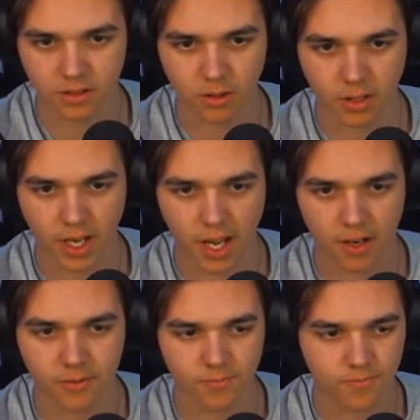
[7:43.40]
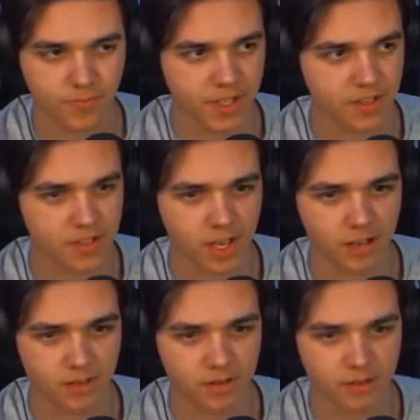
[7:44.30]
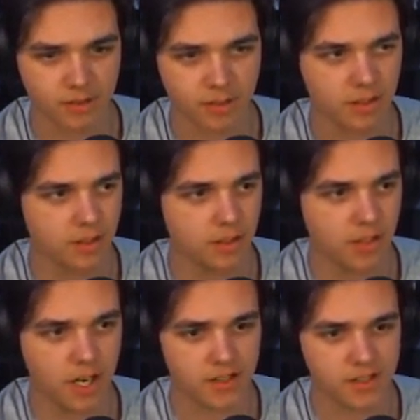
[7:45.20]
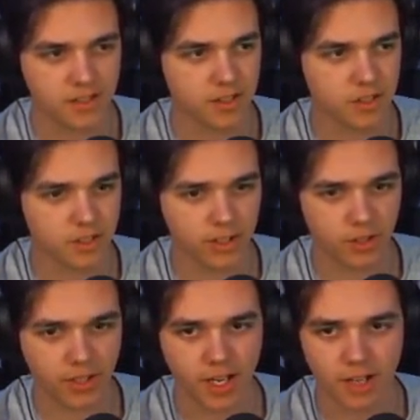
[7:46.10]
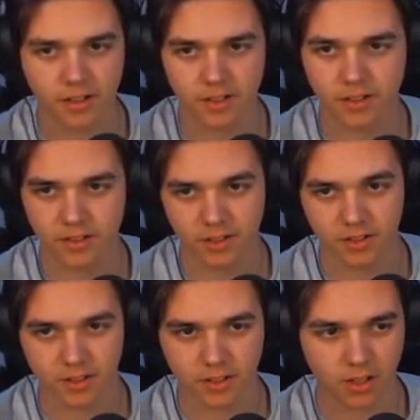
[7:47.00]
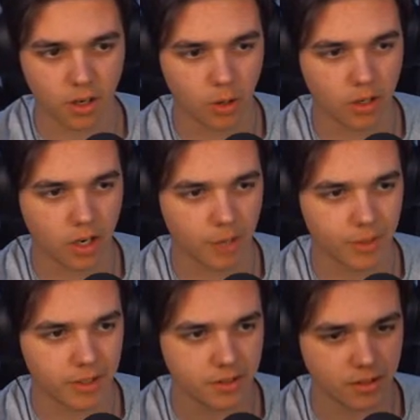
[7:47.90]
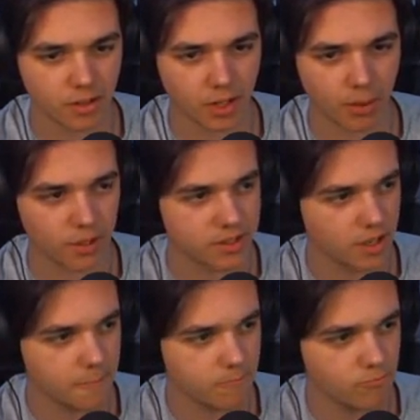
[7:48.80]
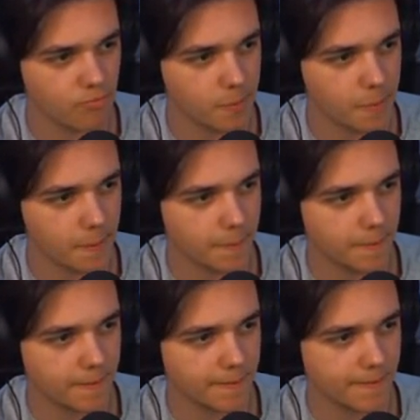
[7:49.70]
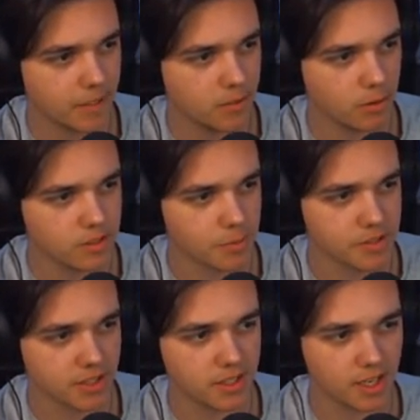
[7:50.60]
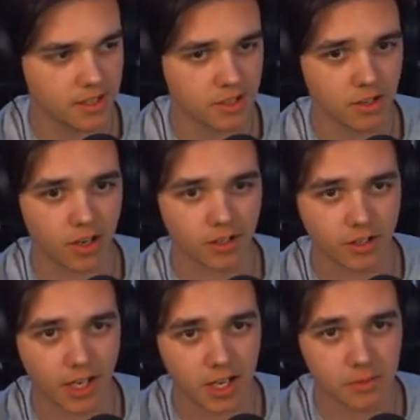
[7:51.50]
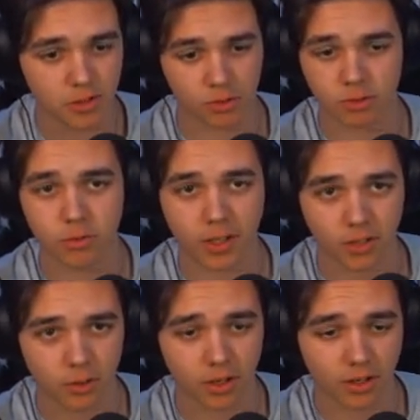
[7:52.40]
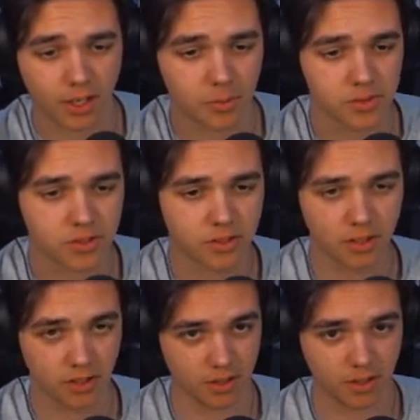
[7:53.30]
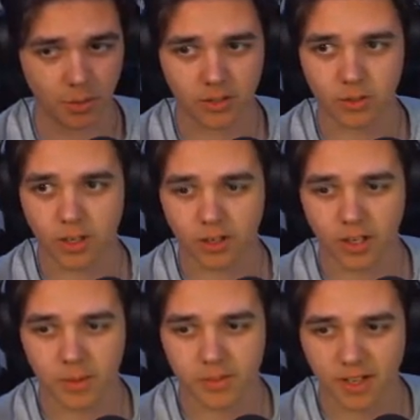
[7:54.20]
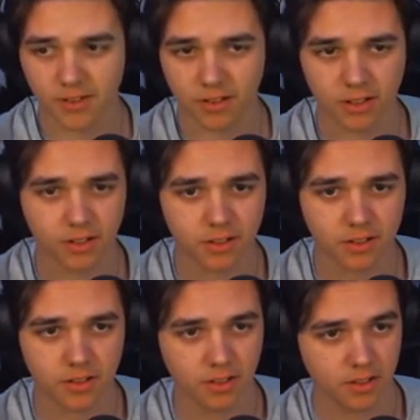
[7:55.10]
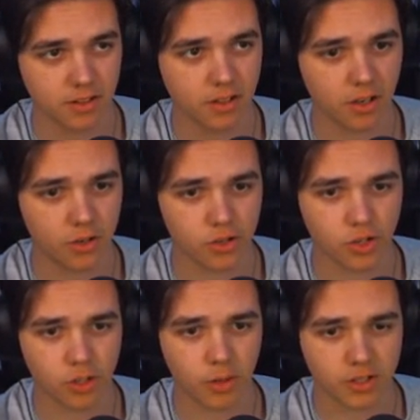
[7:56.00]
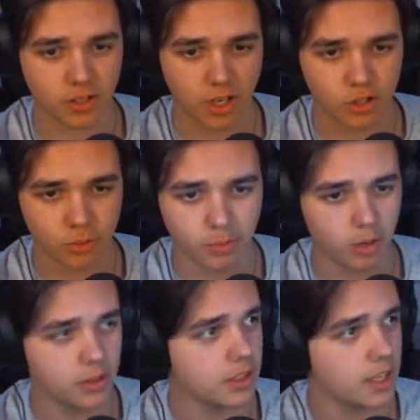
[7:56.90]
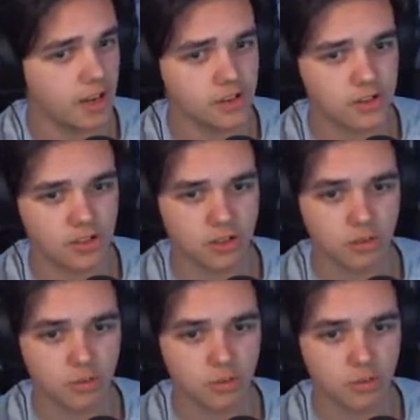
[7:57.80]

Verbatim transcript: Okay. This is it. This is this is literally it. Oh, common. Okay, what's up? What's up? 16 days until Hunger Games? True, we could do Hunger Games. We could do Hunger Games, definitely. Are you sure you want to launch your boat? Yes.